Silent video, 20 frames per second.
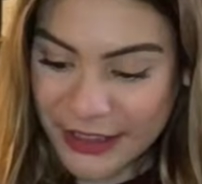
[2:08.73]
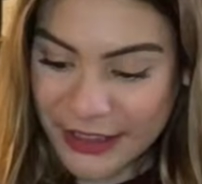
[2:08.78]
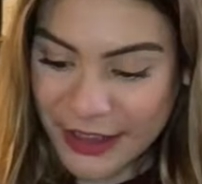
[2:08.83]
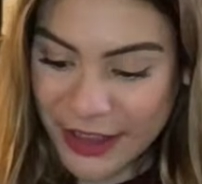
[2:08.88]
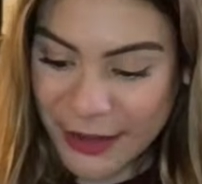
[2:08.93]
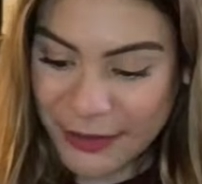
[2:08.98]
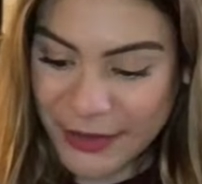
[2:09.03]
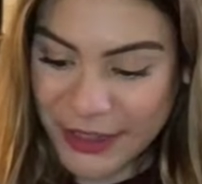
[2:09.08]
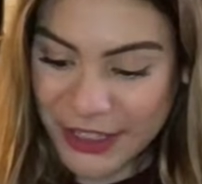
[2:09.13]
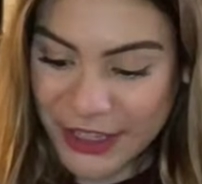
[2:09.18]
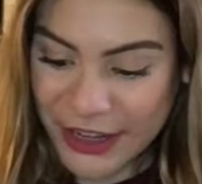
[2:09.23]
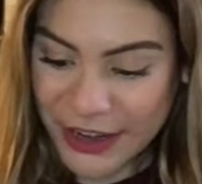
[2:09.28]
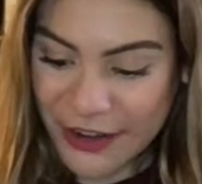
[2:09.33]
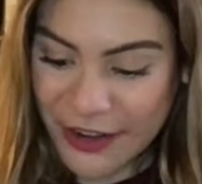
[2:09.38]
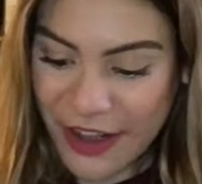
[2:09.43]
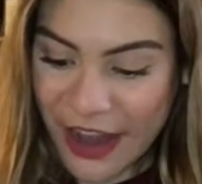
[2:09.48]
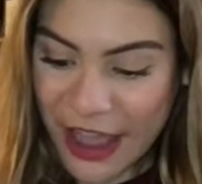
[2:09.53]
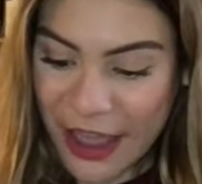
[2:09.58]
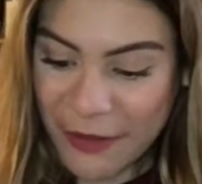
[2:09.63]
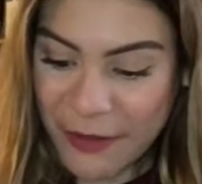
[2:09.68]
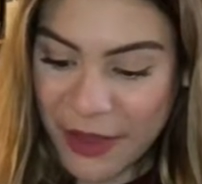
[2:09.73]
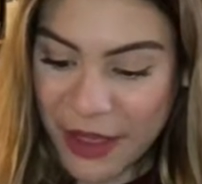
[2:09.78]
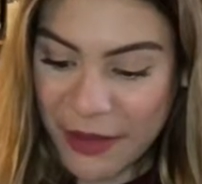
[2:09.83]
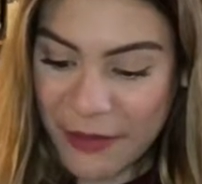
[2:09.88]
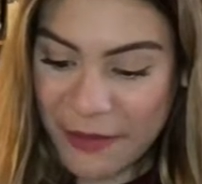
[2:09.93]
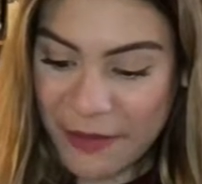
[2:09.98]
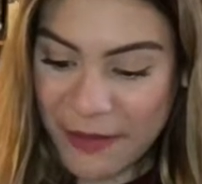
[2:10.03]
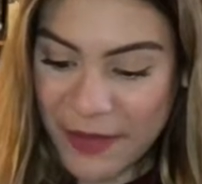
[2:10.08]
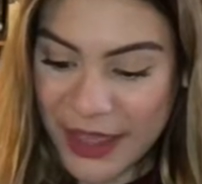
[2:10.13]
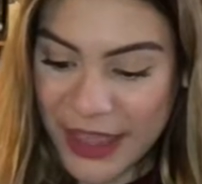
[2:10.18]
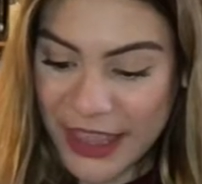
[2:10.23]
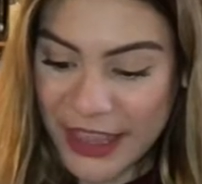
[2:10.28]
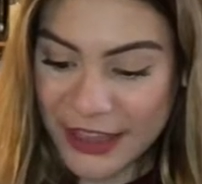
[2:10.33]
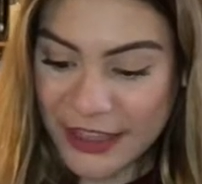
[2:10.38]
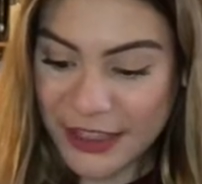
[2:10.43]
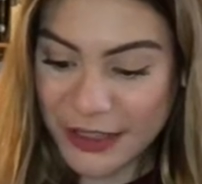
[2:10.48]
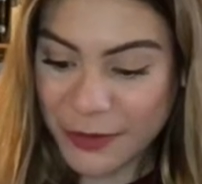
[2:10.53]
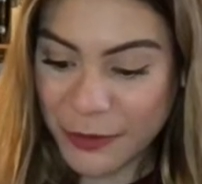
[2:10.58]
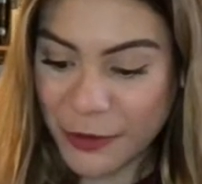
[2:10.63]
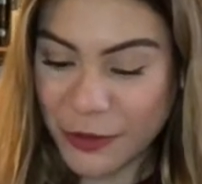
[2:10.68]
I'm just going to grab a big
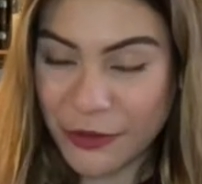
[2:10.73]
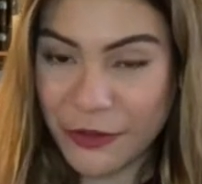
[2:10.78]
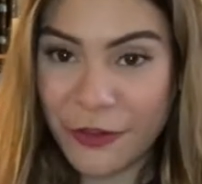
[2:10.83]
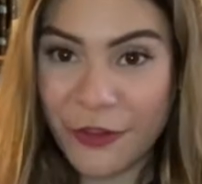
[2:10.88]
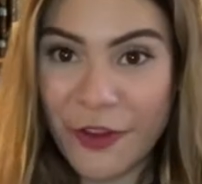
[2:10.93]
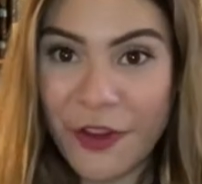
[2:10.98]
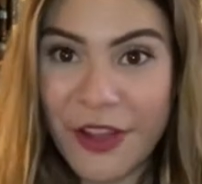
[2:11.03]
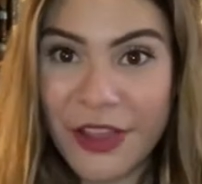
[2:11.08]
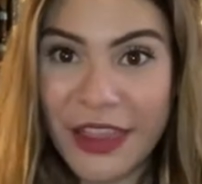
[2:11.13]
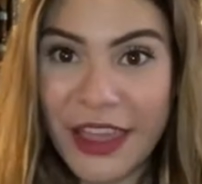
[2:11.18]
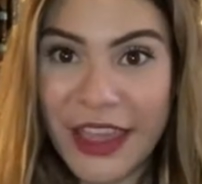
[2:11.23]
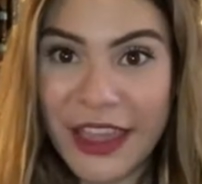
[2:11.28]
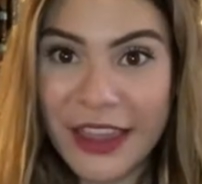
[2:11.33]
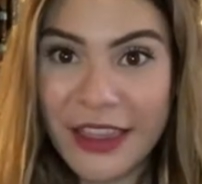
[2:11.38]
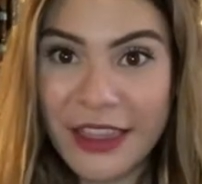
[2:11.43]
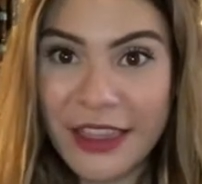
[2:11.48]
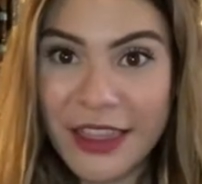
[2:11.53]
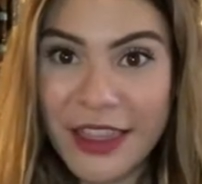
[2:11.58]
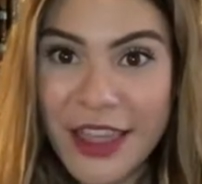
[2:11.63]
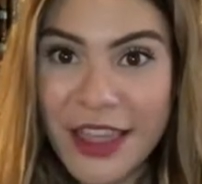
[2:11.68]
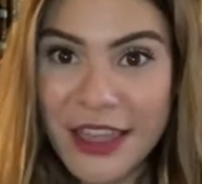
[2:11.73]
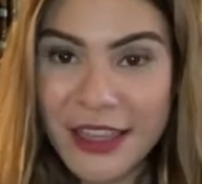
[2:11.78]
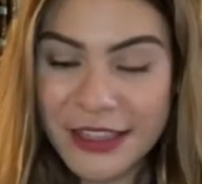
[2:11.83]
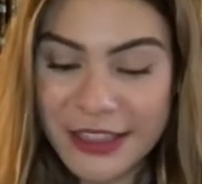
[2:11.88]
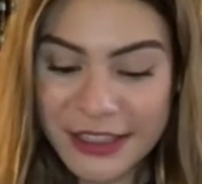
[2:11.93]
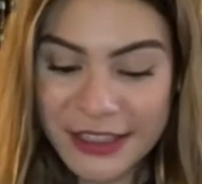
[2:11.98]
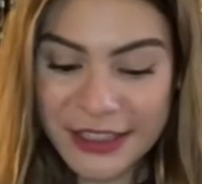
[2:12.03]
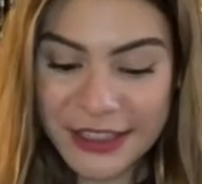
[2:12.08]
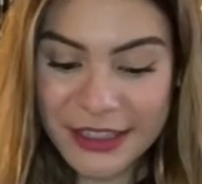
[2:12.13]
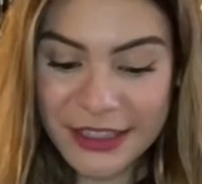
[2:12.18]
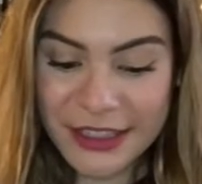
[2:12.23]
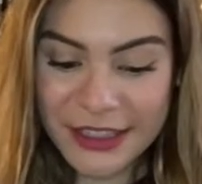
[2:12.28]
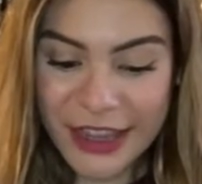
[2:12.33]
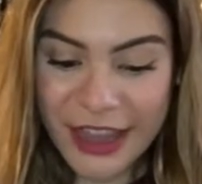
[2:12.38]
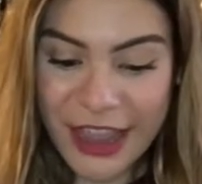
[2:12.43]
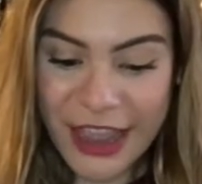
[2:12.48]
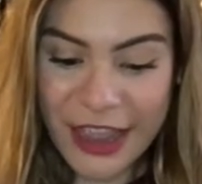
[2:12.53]
spoonful like this.